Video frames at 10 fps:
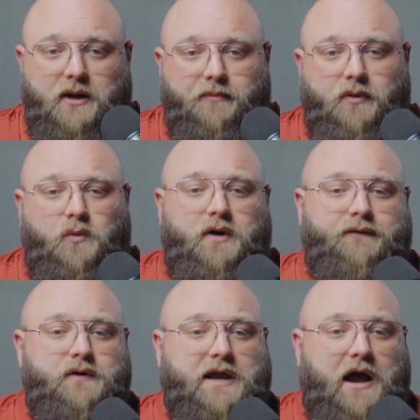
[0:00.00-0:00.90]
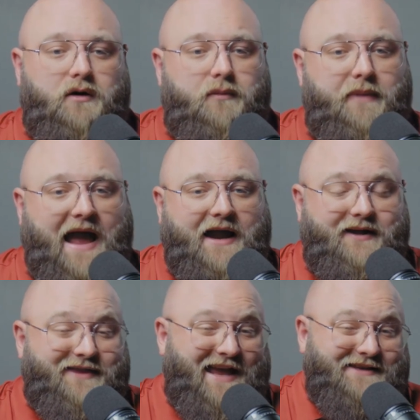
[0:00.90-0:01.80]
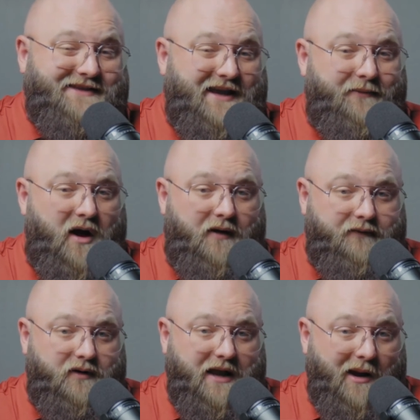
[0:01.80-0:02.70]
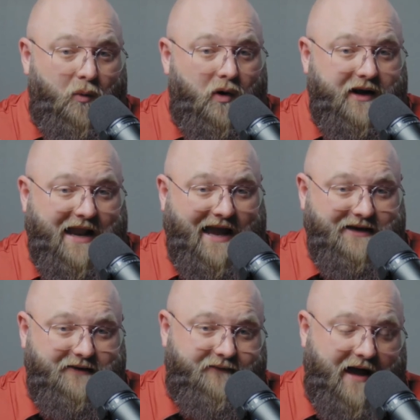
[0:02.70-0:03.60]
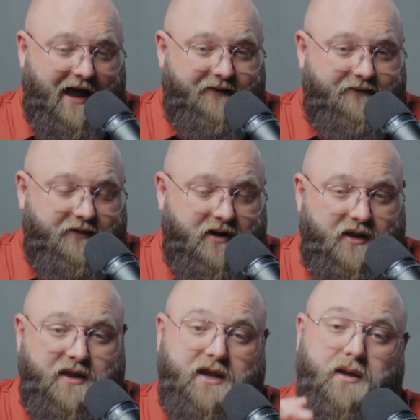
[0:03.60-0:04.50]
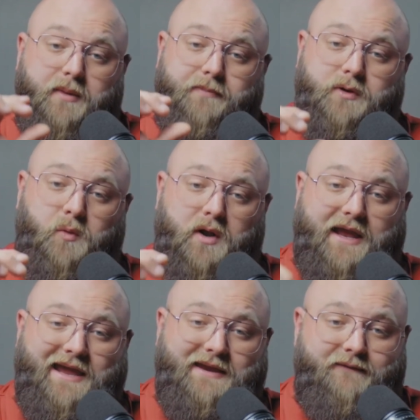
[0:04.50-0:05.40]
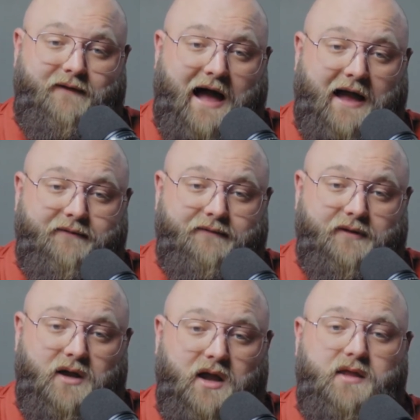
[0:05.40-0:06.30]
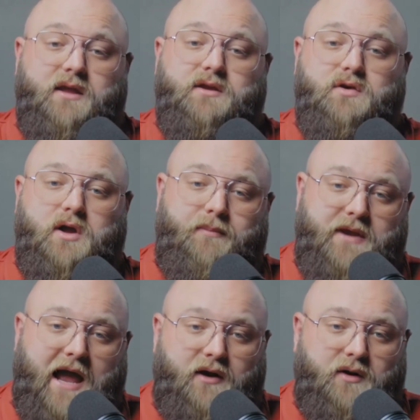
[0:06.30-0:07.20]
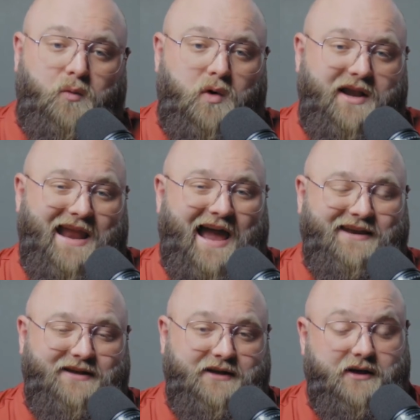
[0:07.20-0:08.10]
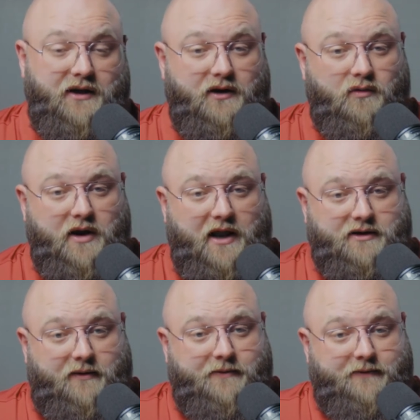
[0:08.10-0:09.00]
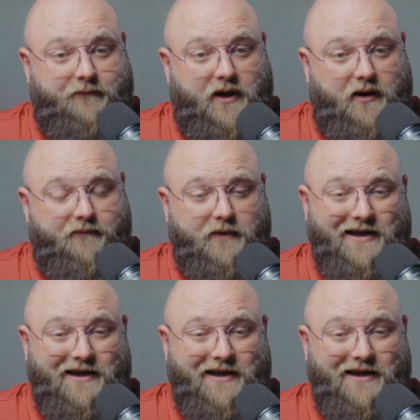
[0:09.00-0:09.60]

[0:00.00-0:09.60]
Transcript: But what if you counter back at that same offer at $195,000, and they come up to $185,000, and then you come down to $190,000 and agree on terms from there?